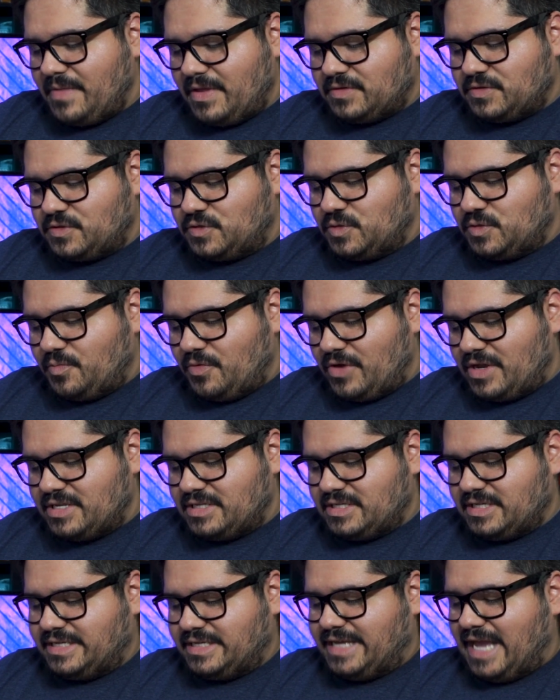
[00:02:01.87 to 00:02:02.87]
super
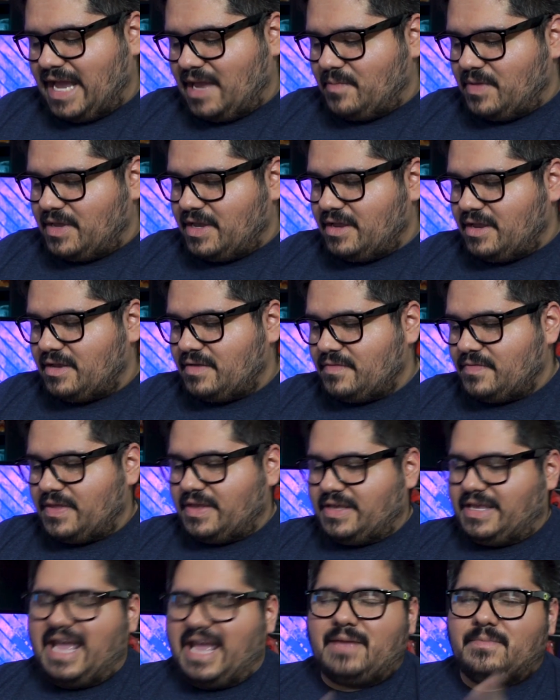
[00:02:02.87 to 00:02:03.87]
into gaming, the
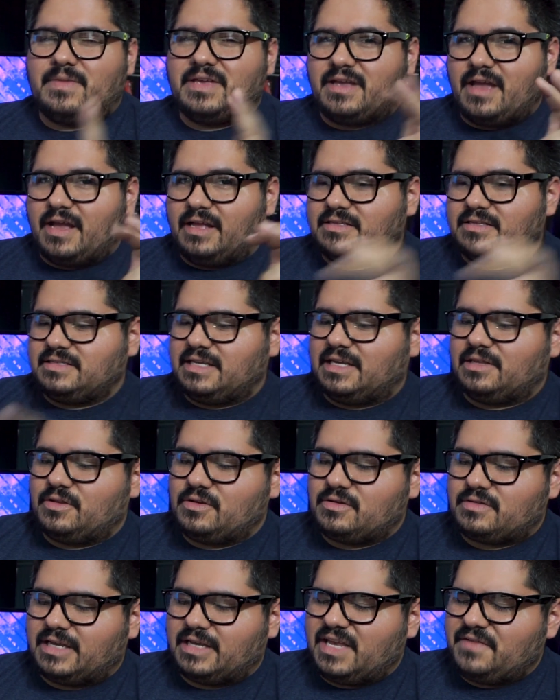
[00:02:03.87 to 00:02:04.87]
gaming headset
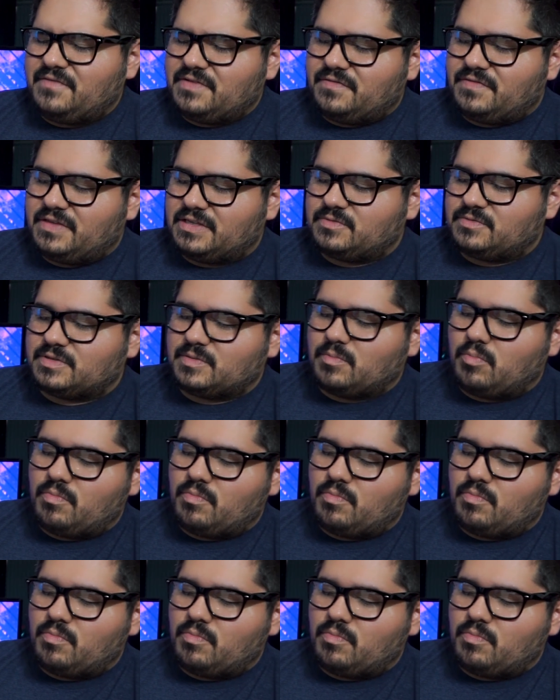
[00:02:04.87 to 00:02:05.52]
look. Like, even if this was